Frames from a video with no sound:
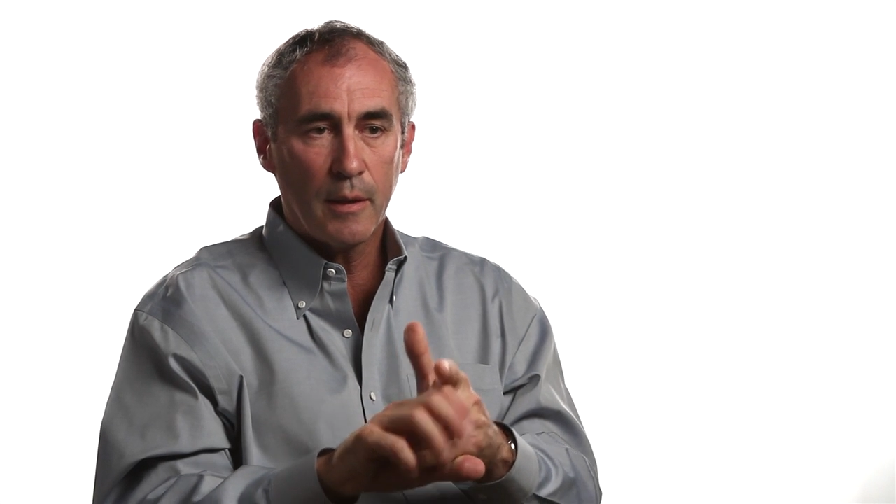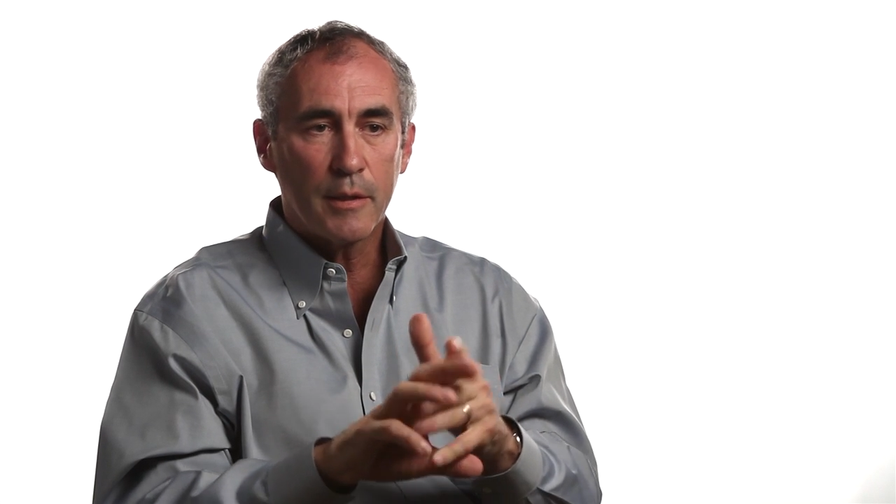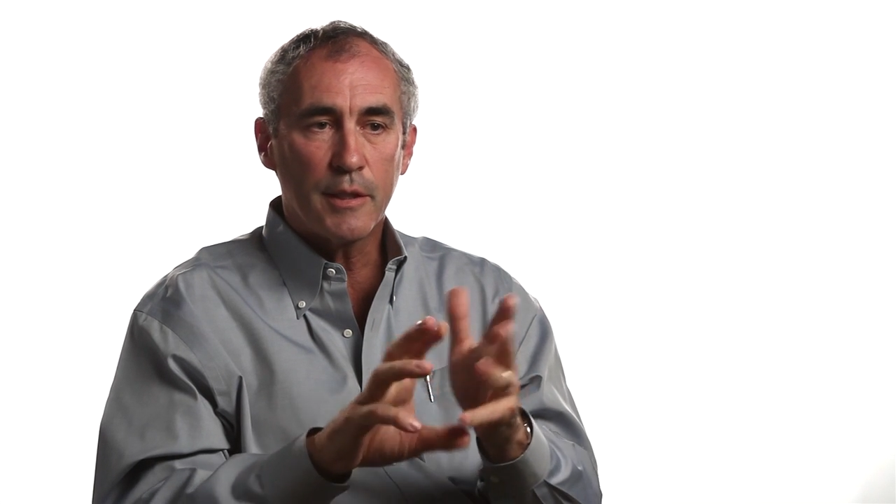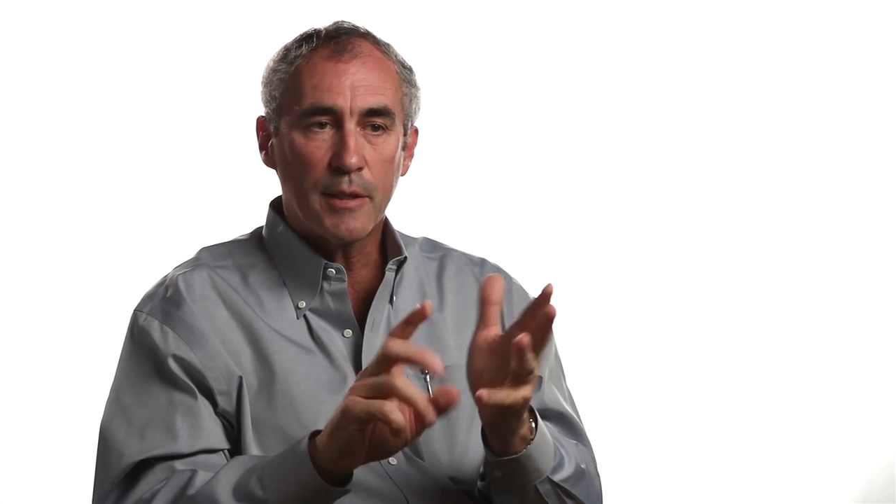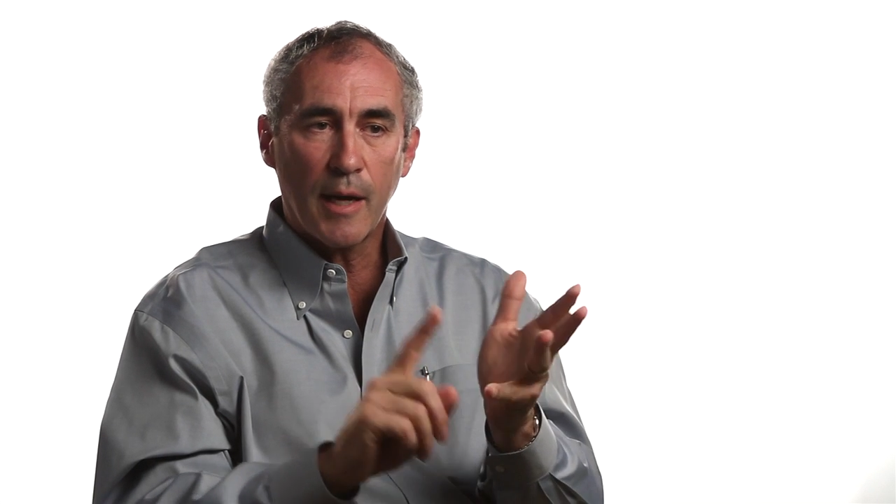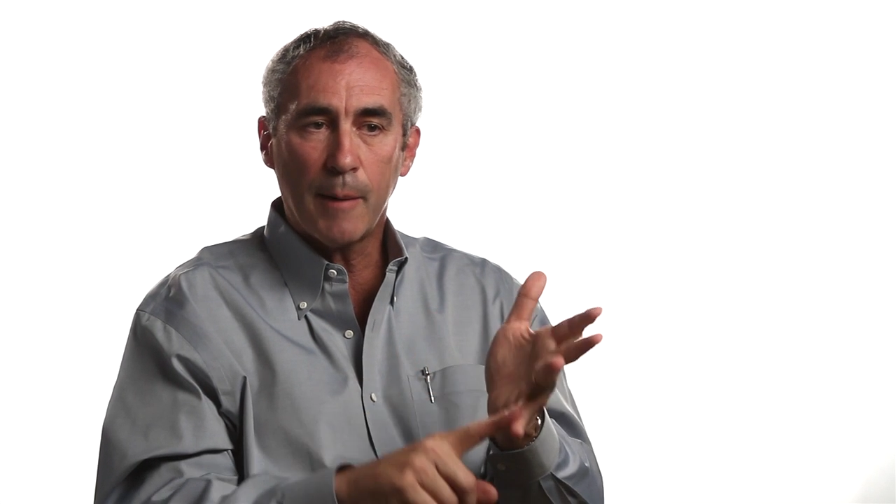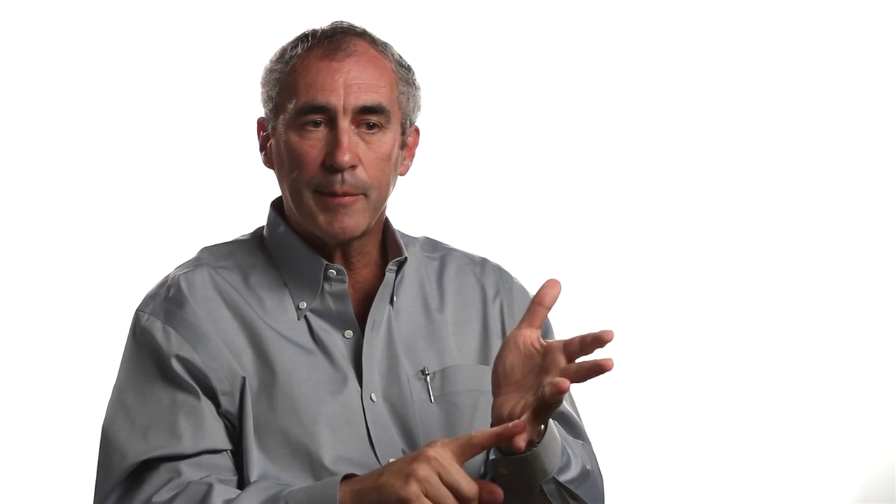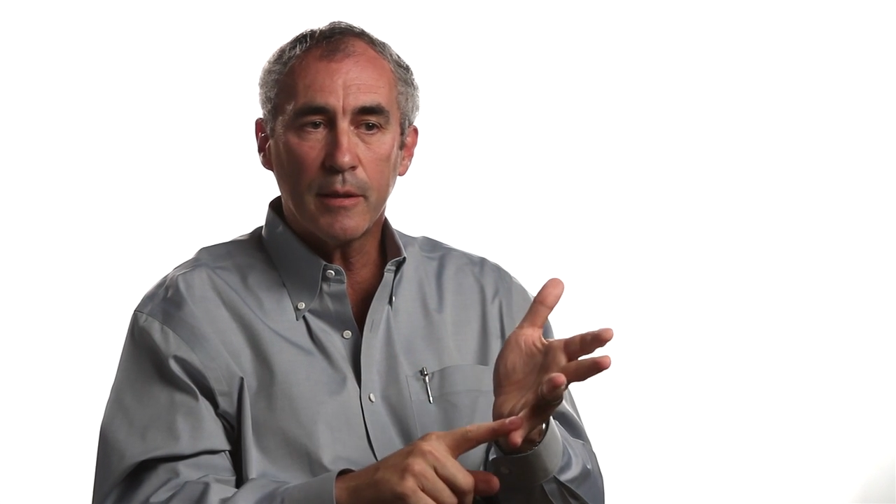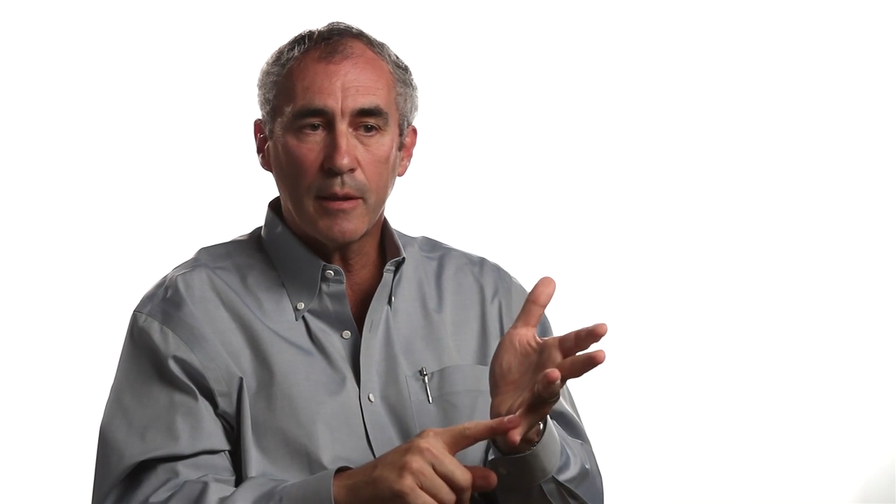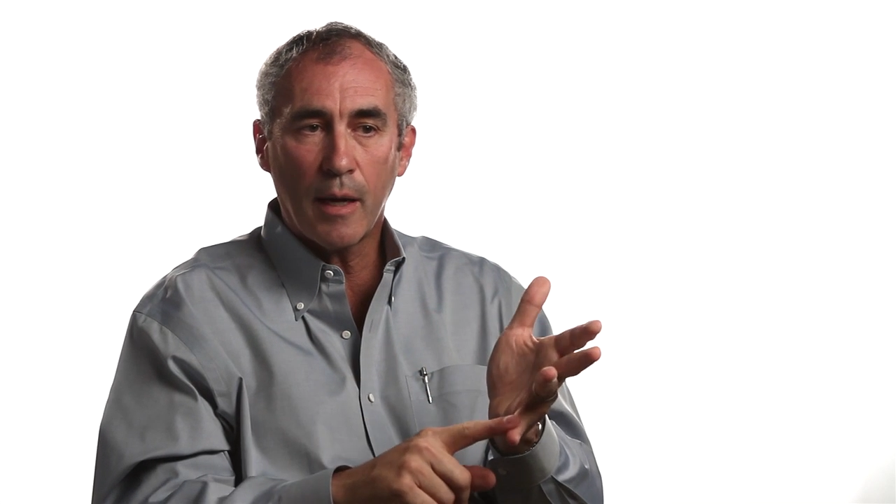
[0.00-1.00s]
She's
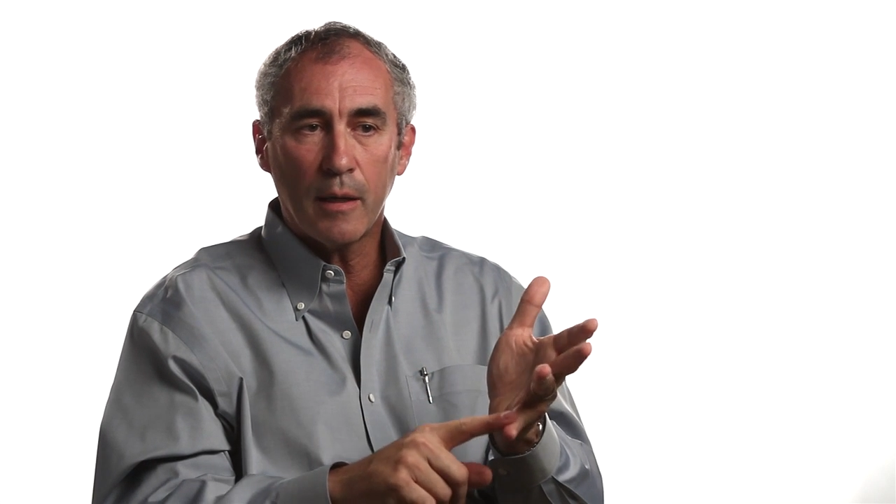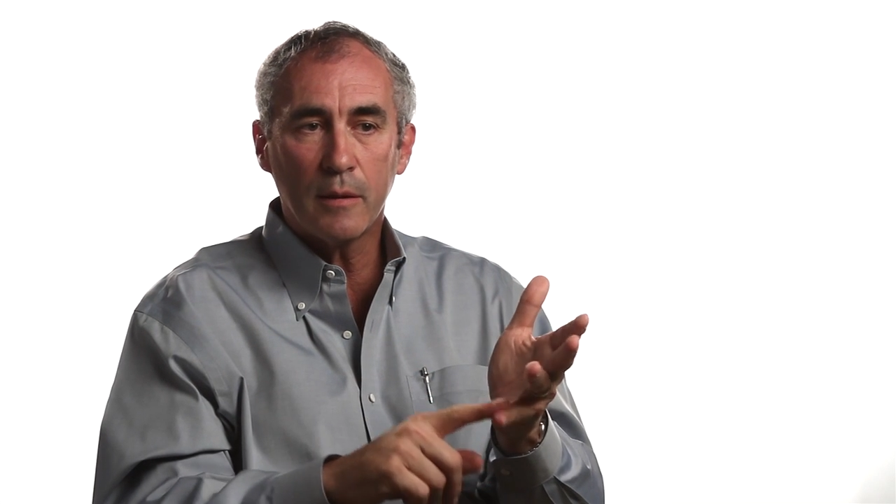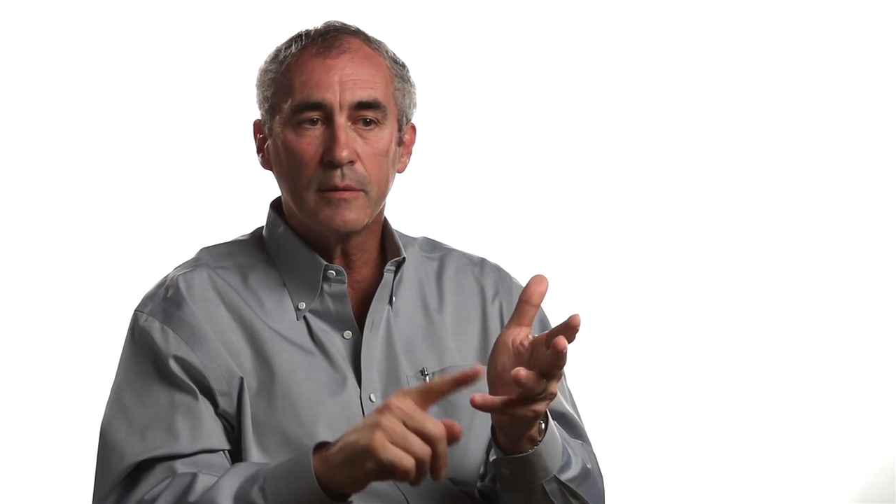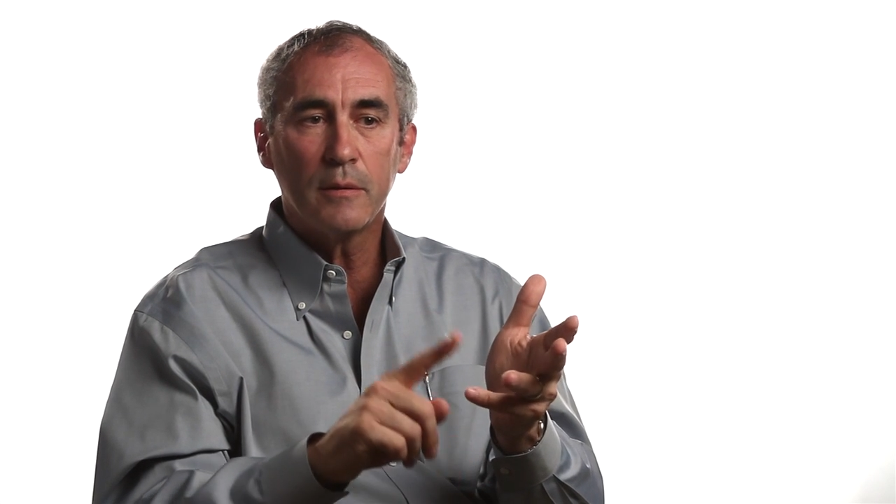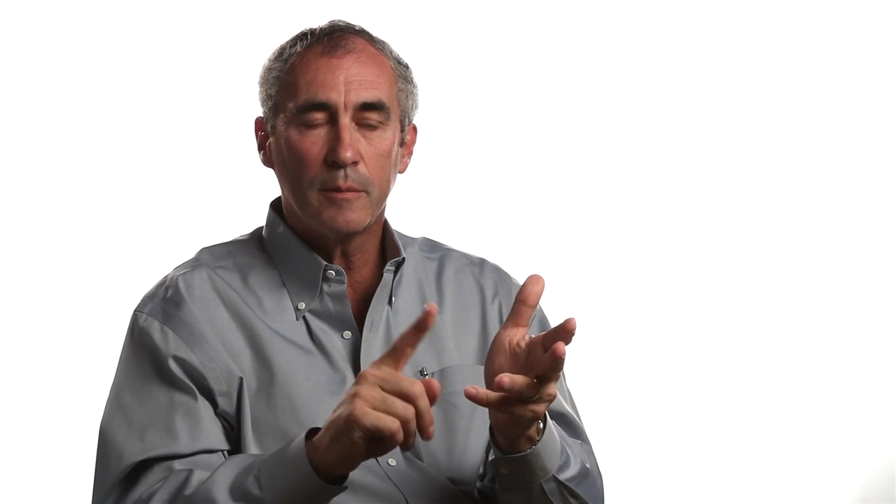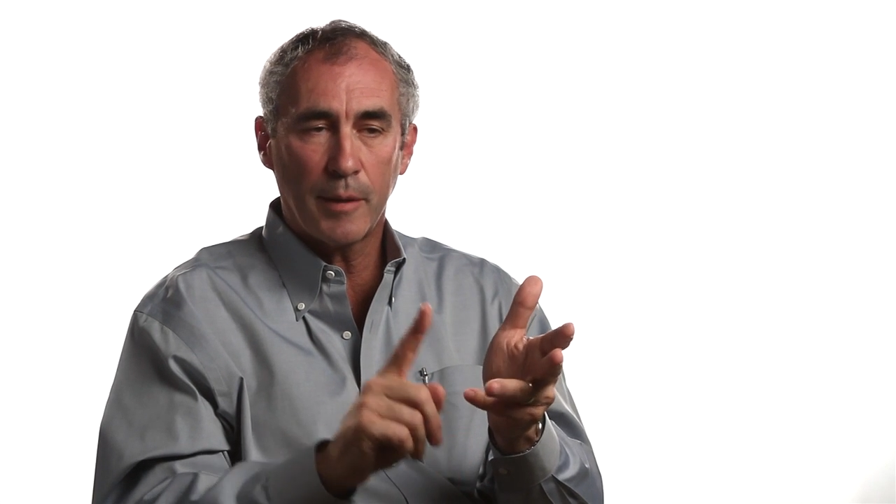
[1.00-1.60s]
happier now,